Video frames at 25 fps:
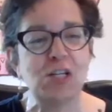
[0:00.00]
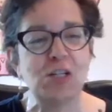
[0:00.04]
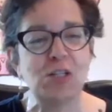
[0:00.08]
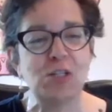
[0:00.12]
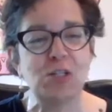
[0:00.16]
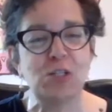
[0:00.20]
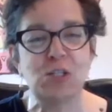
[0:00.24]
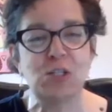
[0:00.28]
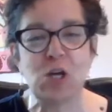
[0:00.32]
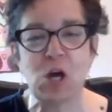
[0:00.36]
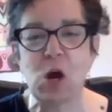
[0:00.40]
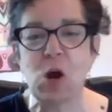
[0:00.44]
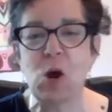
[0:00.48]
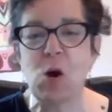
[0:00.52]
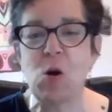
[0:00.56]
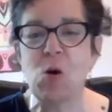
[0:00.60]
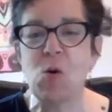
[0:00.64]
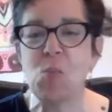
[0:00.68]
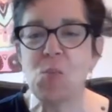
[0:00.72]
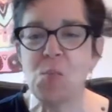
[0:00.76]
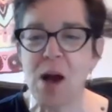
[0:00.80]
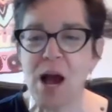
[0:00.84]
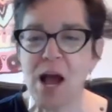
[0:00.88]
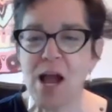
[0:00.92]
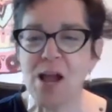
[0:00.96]
Jo
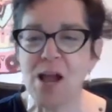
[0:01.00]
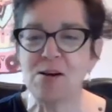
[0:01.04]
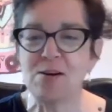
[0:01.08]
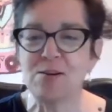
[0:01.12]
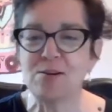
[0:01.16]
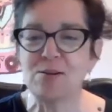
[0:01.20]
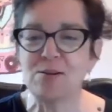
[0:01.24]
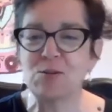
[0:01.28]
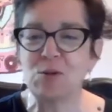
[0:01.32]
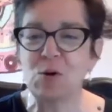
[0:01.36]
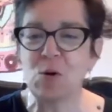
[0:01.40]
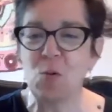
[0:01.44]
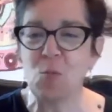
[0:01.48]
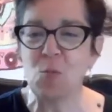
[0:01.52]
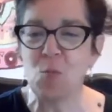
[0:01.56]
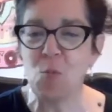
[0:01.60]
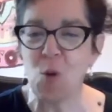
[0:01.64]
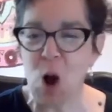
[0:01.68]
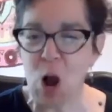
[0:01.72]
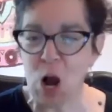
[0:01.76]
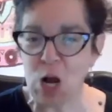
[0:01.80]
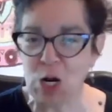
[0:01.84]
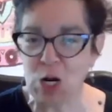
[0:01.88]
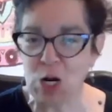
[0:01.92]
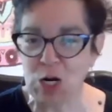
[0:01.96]
Myers
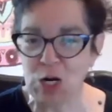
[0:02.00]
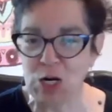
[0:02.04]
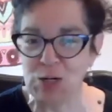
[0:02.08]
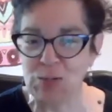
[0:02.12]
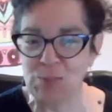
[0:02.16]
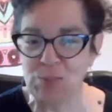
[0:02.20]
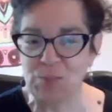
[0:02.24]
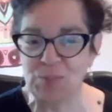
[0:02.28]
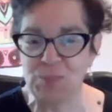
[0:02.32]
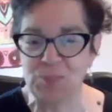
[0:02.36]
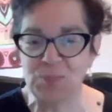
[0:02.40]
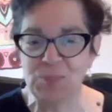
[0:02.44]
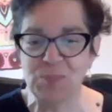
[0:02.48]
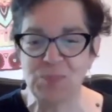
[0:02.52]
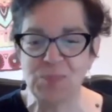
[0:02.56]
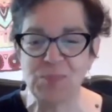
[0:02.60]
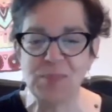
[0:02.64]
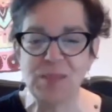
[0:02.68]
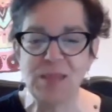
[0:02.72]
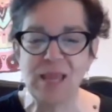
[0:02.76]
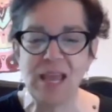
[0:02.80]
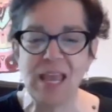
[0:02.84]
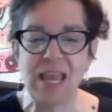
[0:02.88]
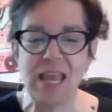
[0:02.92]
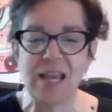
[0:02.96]
Walker.
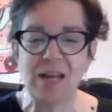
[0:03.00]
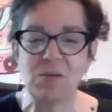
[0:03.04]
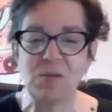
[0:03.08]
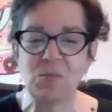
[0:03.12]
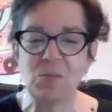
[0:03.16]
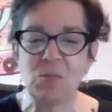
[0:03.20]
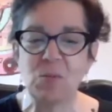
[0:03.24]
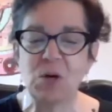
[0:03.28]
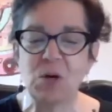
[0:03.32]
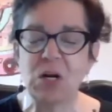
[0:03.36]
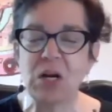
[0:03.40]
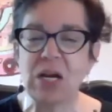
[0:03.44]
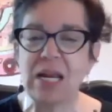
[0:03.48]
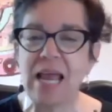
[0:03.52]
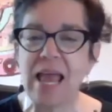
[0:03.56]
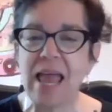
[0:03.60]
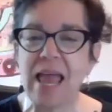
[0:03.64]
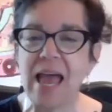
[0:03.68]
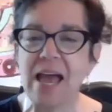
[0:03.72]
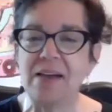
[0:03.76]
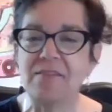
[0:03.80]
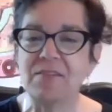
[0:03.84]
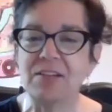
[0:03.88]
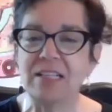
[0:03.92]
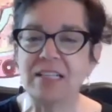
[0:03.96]
And we're going to
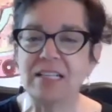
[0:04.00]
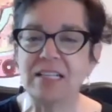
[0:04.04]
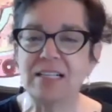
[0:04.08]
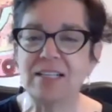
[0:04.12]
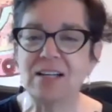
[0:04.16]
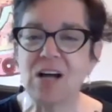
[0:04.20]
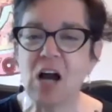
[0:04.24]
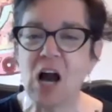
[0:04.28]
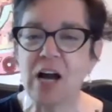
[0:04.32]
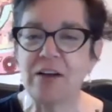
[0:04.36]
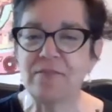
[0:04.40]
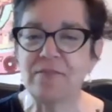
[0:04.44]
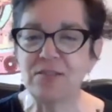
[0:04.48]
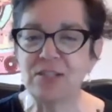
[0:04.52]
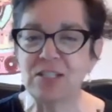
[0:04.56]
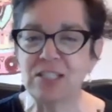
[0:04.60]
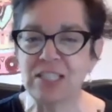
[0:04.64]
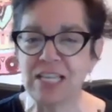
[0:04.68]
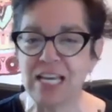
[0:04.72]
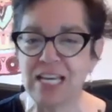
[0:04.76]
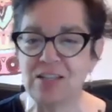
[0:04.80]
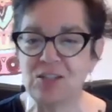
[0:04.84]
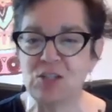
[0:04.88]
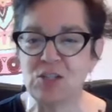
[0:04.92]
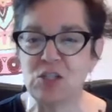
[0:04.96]
have a little
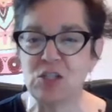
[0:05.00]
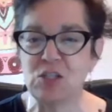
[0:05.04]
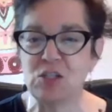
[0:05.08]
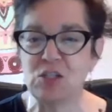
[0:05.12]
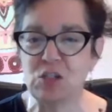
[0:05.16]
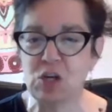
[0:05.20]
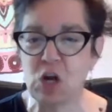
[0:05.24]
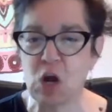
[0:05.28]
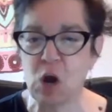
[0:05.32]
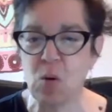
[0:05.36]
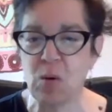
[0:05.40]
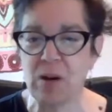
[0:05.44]
conversation, Jo